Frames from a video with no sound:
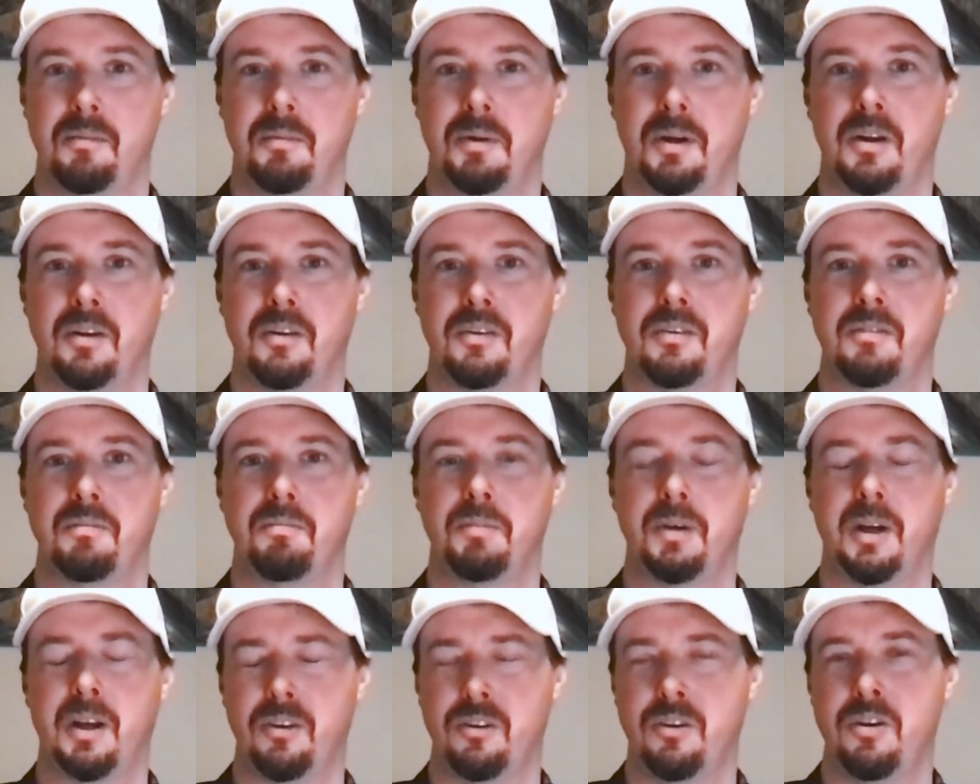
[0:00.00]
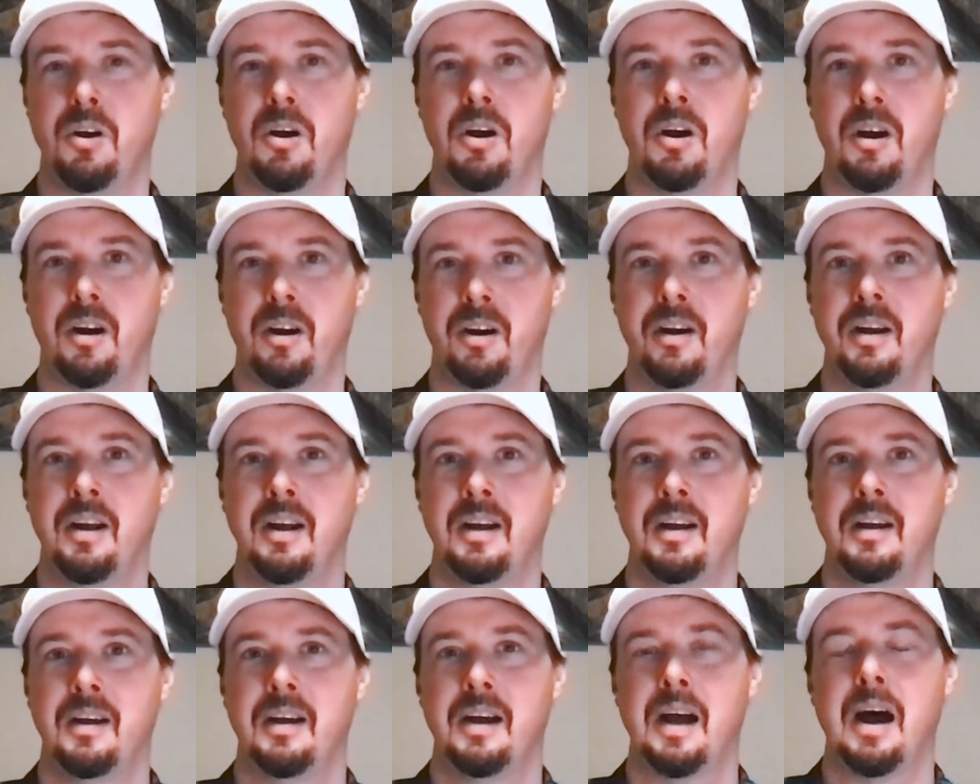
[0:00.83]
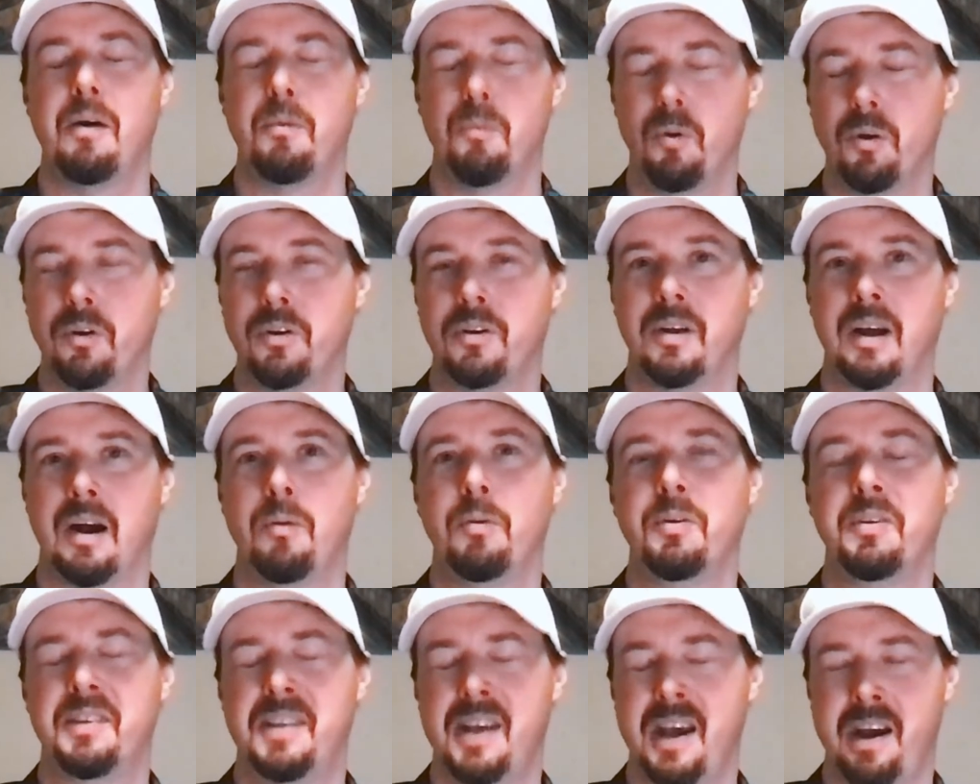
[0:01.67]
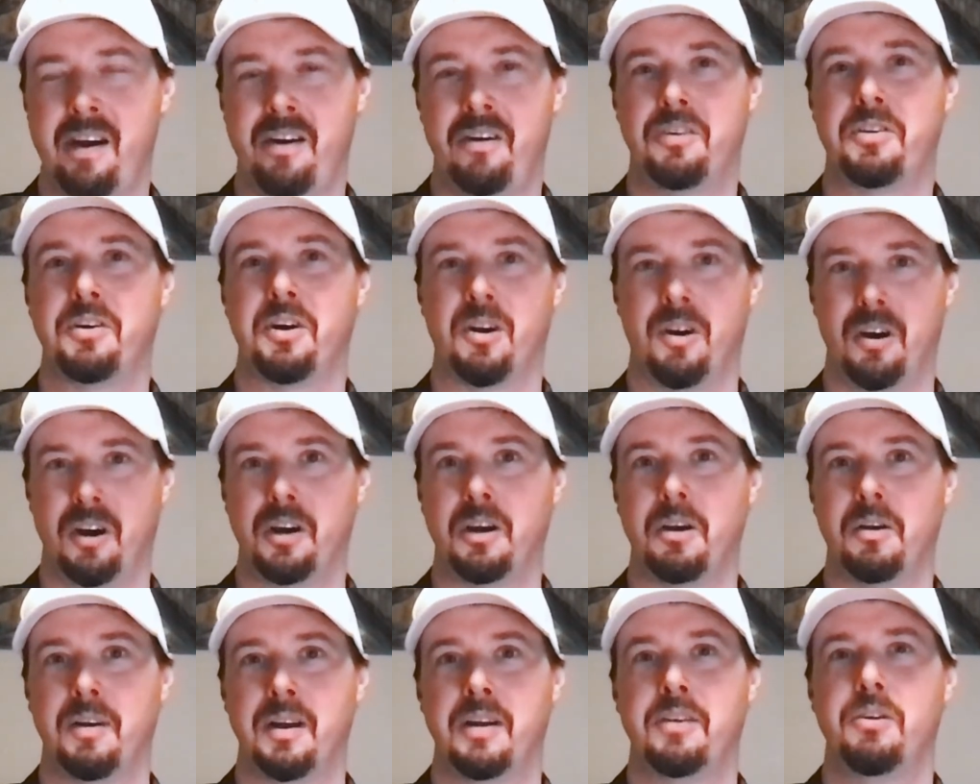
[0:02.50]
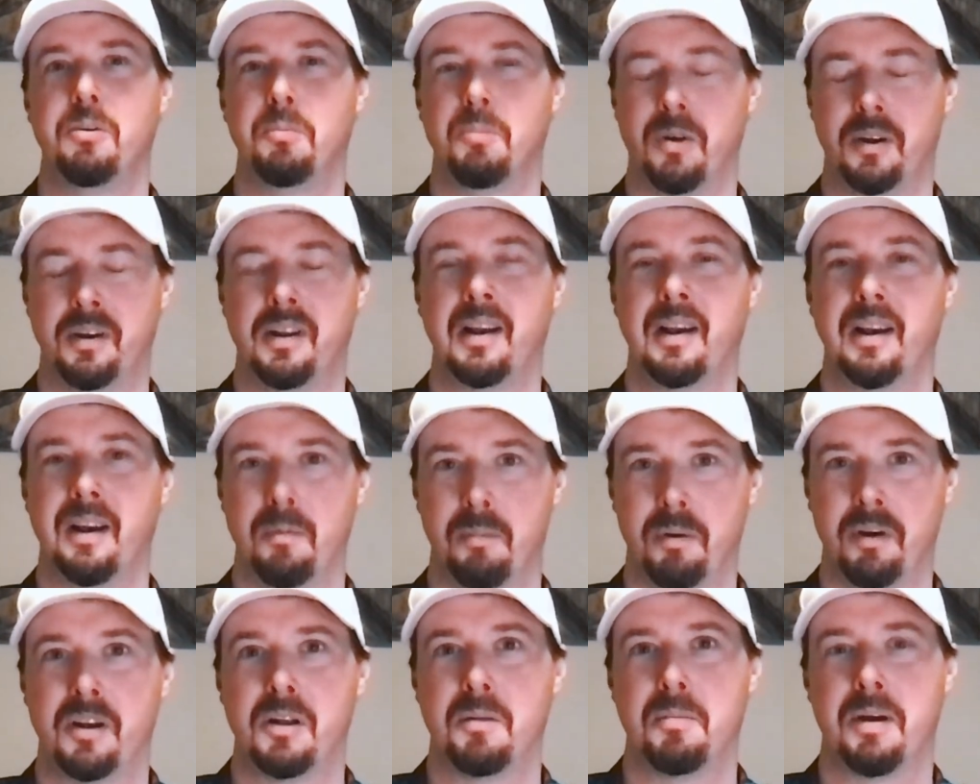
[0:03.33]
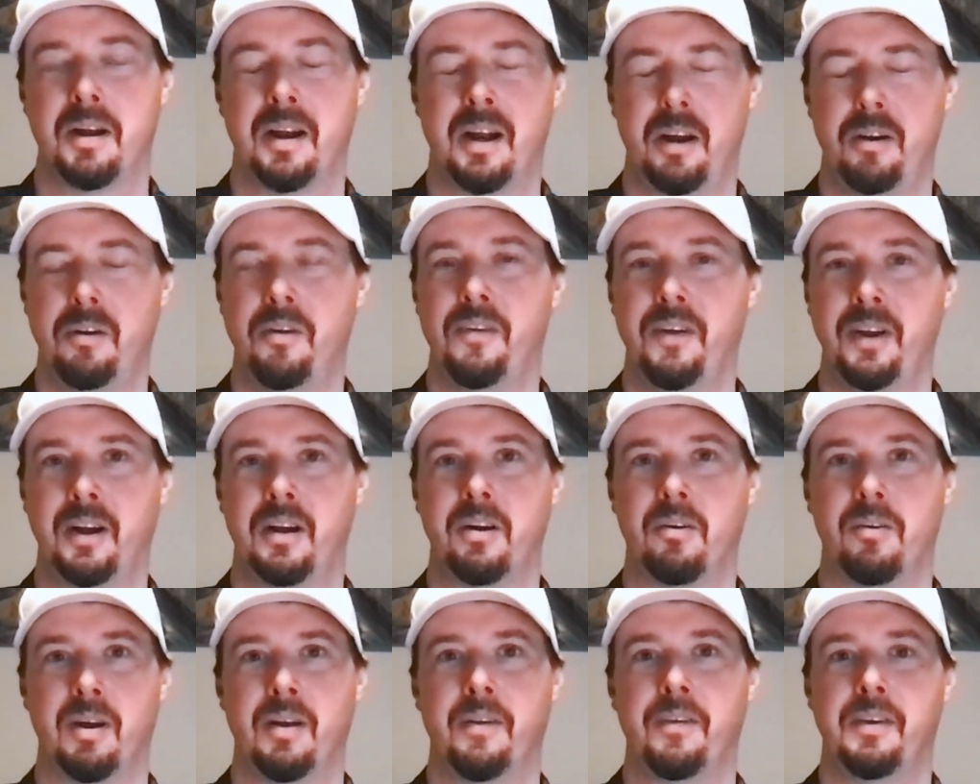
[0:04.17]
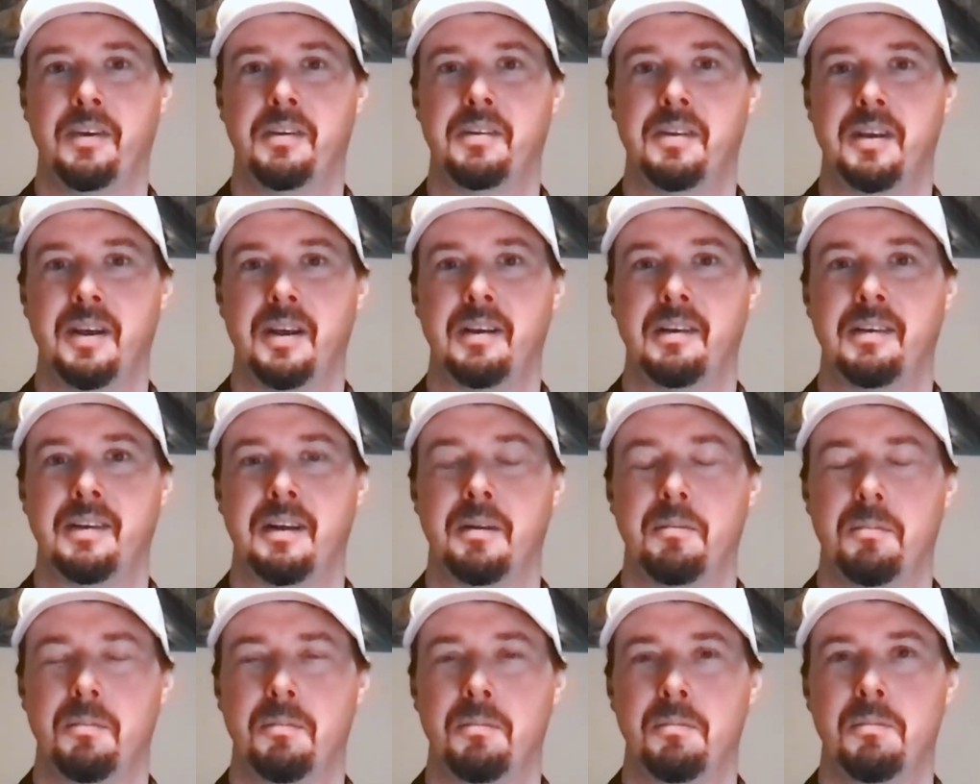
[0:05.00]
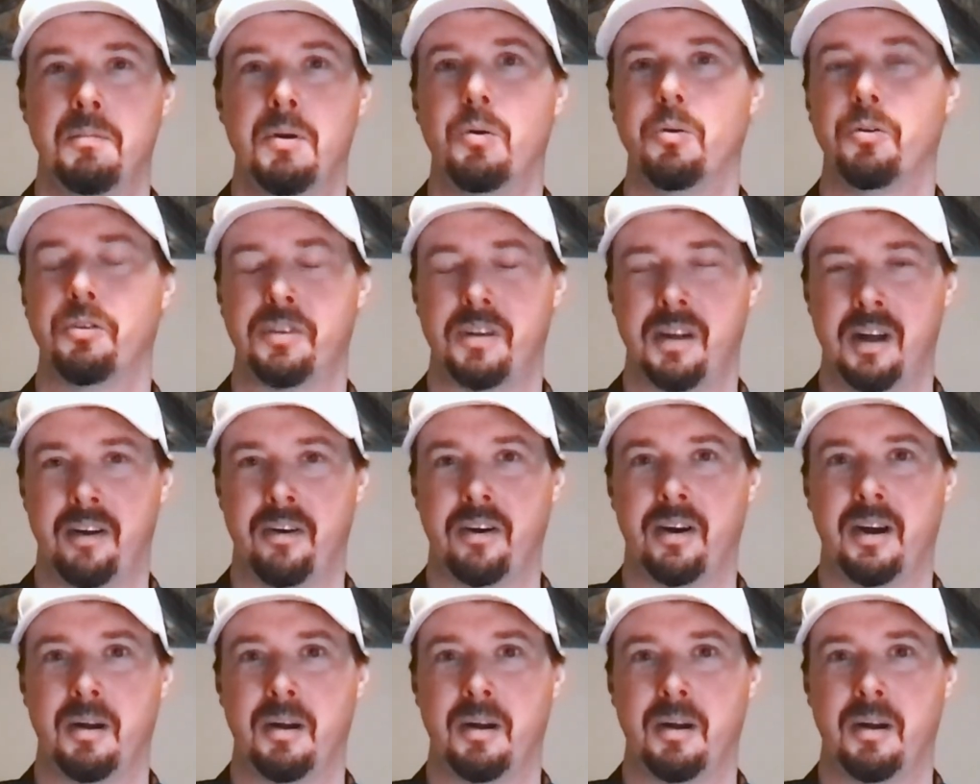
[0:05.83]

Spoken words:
Because you are, I would dare to argue that you're more deliberate about how you think around these things than most other